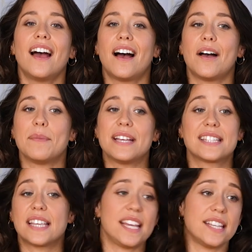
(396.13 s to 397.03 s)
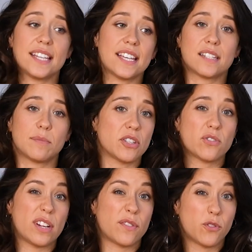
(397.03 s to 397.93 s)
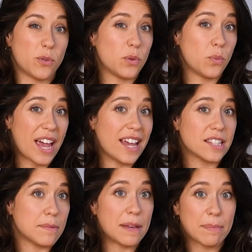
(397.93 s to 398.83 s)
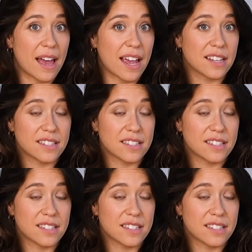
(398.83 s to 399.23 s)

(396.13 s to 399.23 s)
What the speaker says: it's the easiest and most straightforward way to be paid.